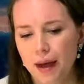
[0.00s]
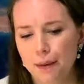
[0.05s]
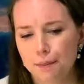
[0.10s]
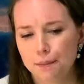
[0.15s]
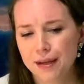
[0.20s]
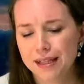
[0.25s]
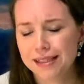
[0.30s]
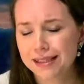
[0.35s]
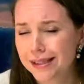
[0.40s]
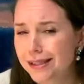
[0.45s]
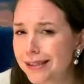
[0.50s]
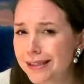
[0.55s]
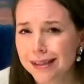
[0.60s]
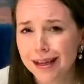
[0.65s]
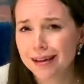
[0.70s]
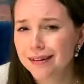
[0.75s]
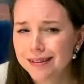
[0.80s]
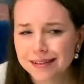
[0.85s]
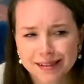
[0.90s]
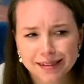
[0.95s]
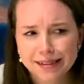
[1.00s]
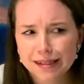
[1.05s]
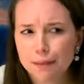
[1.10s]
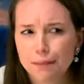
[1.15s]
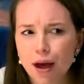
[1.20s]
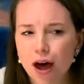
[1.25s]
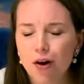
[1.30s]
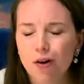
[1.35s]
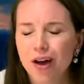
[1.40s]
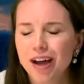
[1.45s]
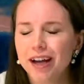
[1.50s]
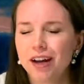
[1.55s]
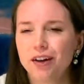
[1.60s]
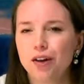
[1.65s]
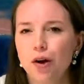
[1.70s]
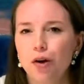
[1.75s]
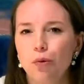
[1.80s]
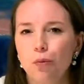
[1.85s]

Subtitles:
But somehow, I don't know